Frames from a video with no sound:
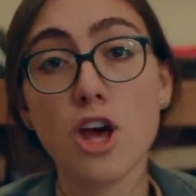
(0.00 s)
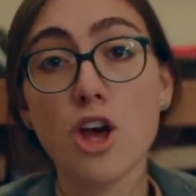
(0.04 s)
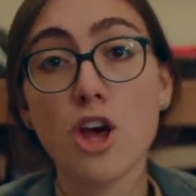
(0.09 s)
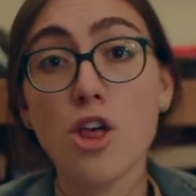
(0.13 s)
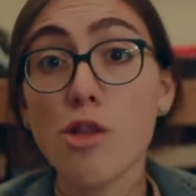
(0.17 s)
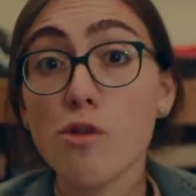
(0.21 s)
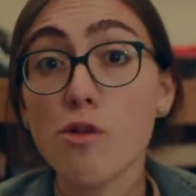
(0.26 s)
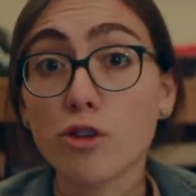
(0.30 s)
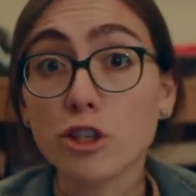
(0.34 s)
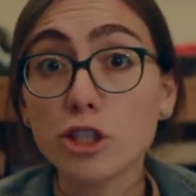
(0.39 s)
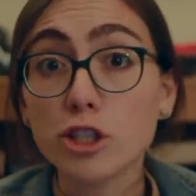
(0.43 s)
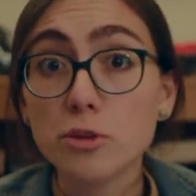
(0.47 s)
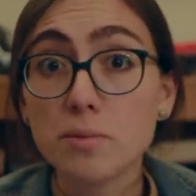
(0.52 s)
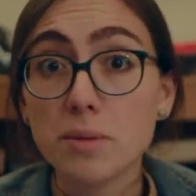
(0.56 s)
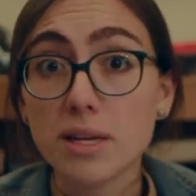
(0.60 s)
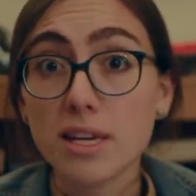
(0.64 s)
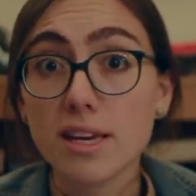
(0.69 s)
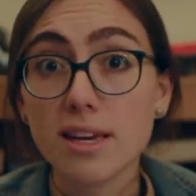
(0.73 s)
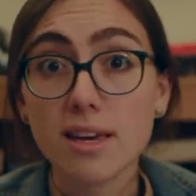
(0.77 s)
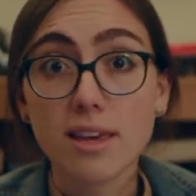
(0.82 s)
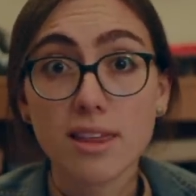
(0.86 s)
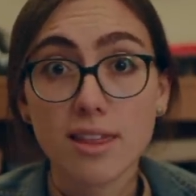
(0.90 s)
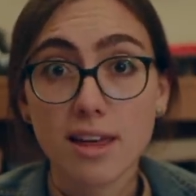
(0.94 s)
The first
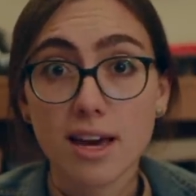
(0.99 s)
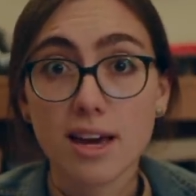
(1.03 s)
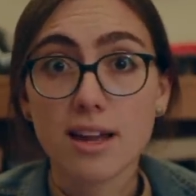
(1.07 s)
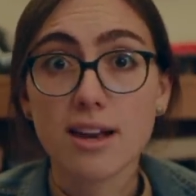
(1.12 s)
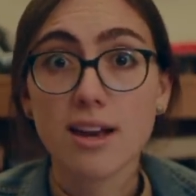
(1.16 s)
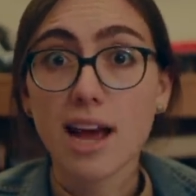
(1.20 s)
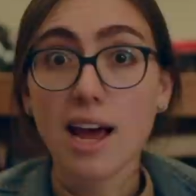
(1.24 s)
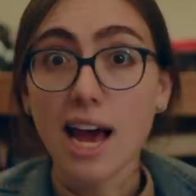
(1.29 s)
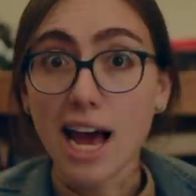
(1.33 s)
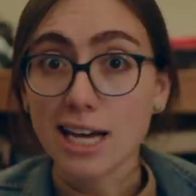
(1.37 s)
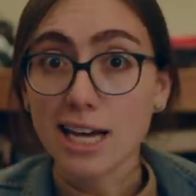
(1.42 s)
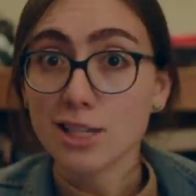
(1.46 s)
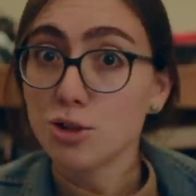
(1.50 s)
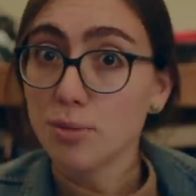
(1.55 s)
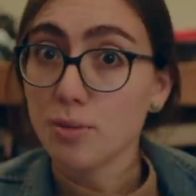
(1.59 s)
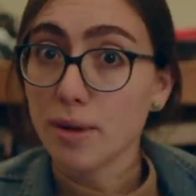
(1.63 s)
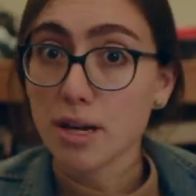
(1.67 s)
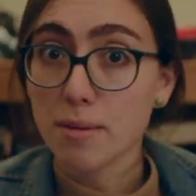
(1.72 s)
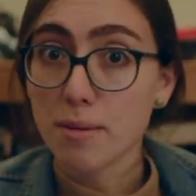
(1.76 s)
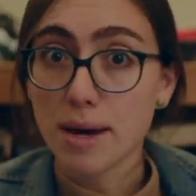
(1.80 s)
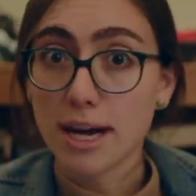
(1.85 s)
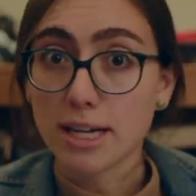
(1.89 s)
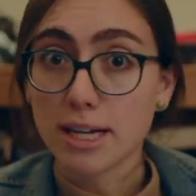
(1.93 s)
being that, as you
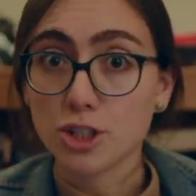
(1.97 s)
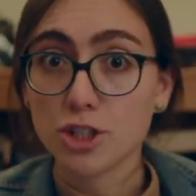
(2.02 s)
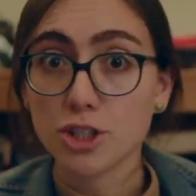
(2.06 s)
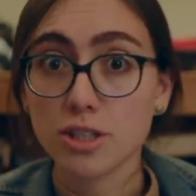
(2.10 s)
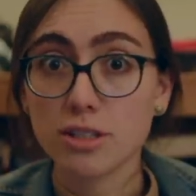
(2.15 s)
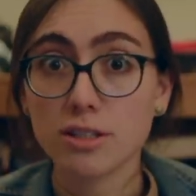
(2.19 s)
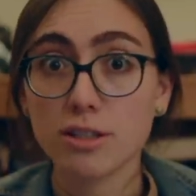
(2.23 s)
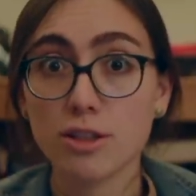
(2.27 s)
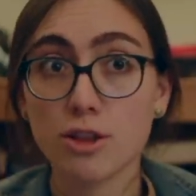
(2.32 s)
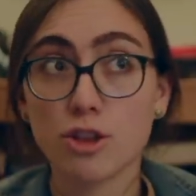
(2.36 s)
might imagine,